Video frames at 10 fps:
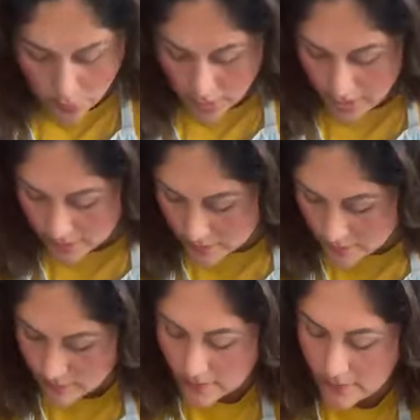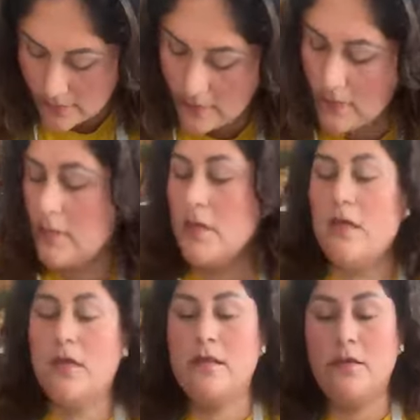what
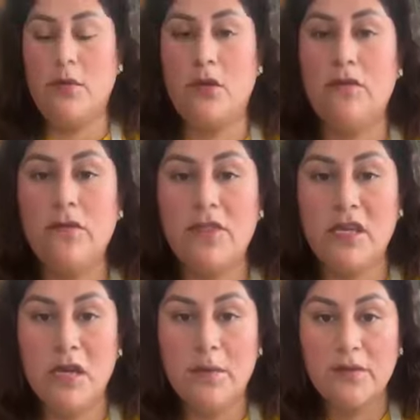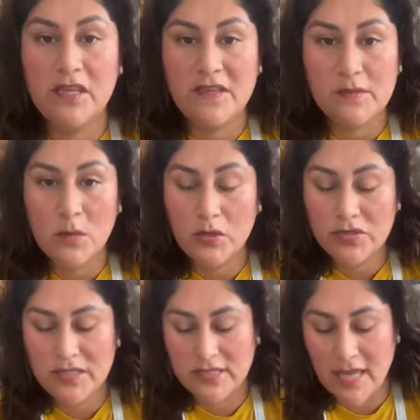the beautiful thing about these
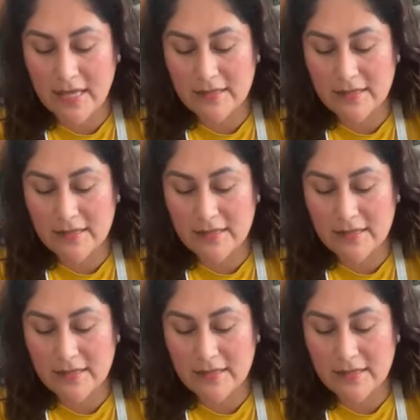molds is